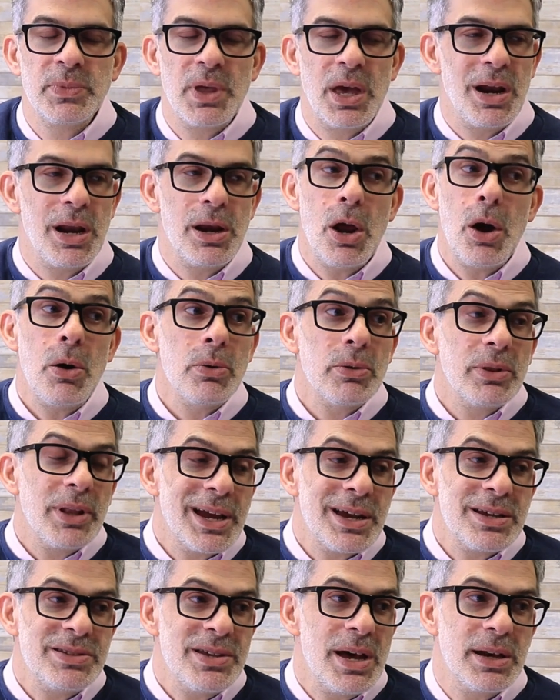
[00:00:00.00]
And I know,
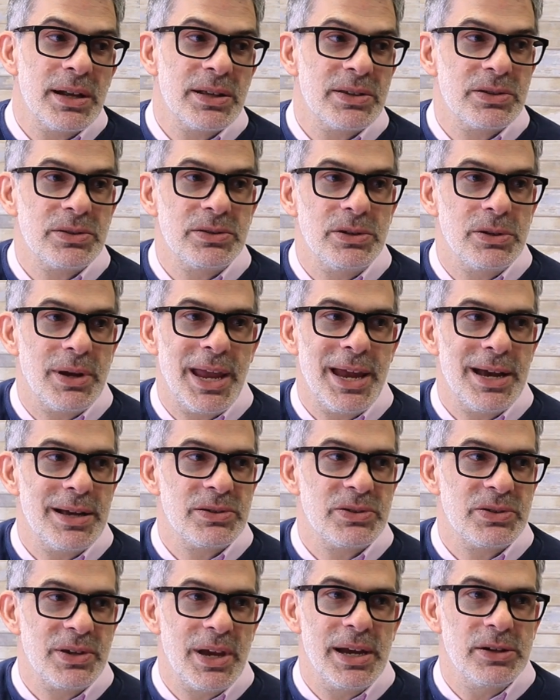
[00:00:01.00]
like I said, you
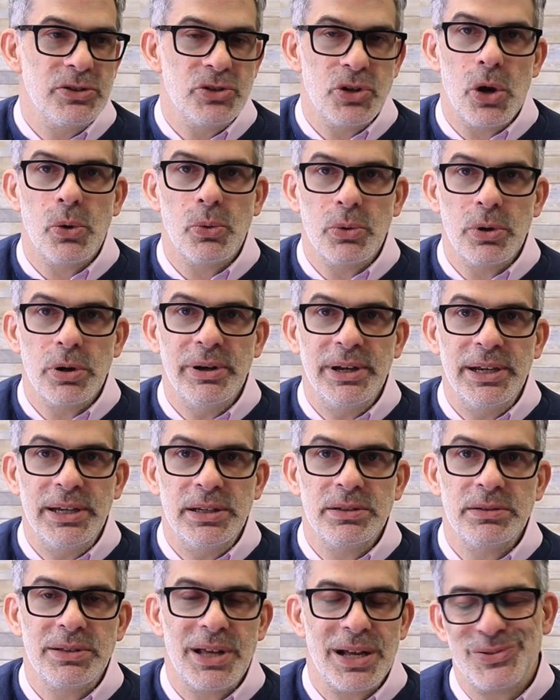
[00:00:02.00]
can't say don't
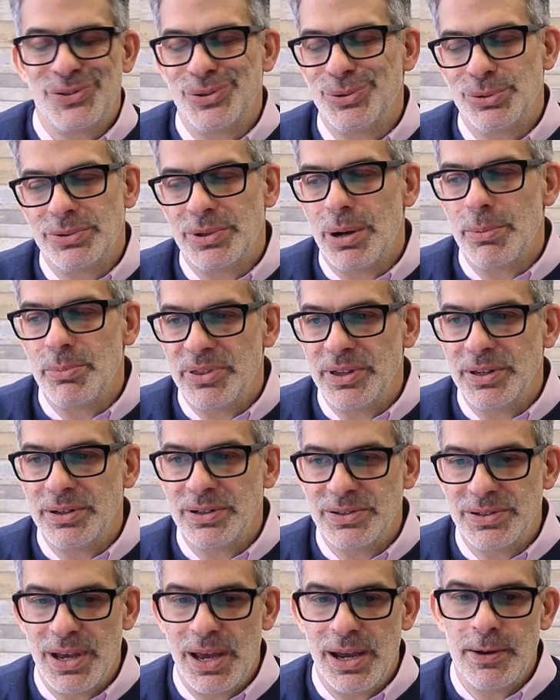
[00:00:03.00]
worry. That's a dumb thing
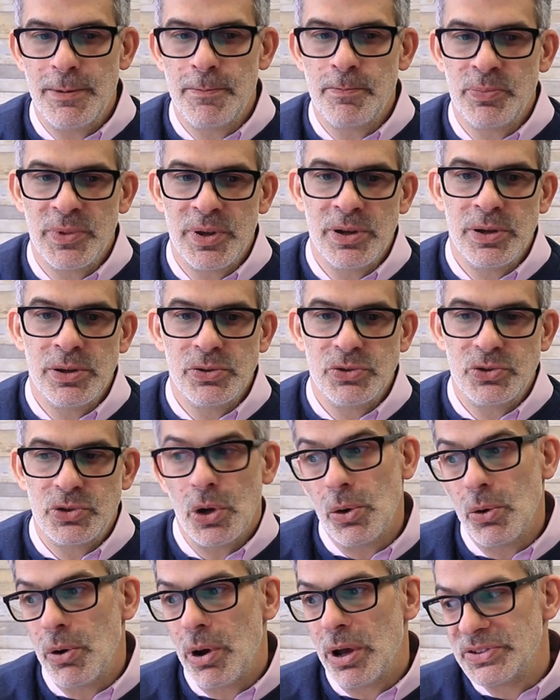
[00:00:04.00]
to say.
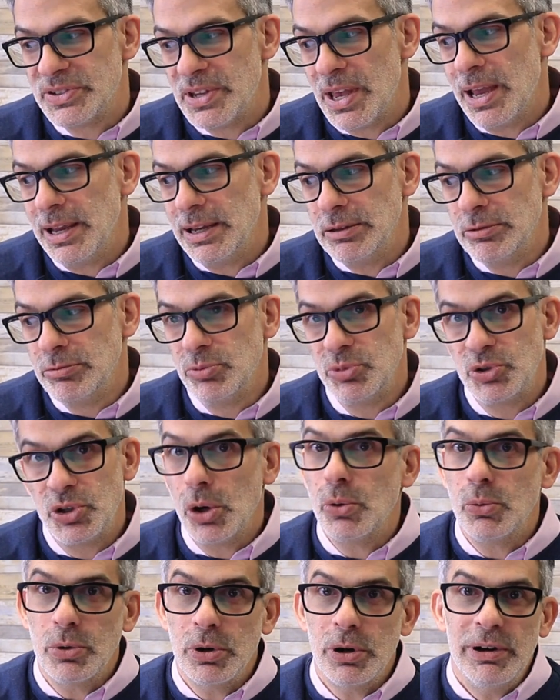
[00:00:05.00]
So I'll say
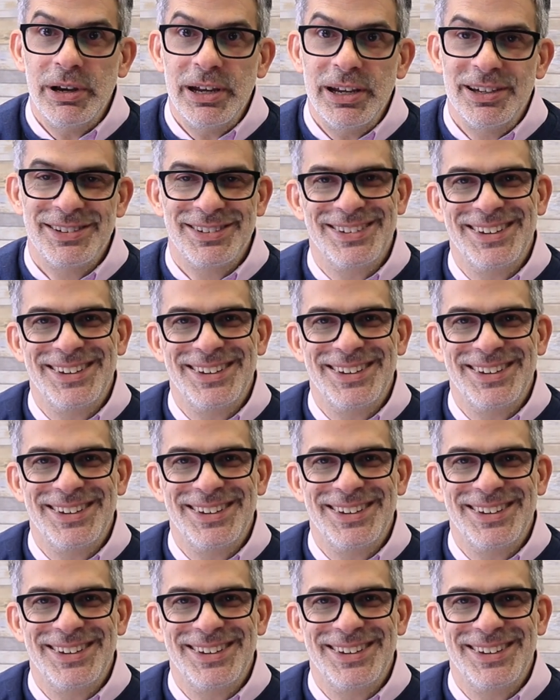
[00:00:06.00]
don't worry.